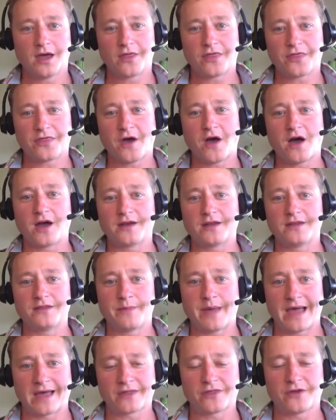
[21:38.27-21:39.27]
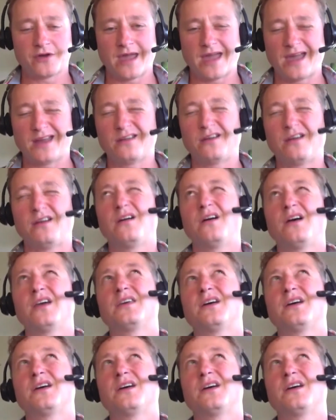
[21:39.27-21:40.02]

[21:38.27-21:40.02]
thought in the back of their head. Oh, I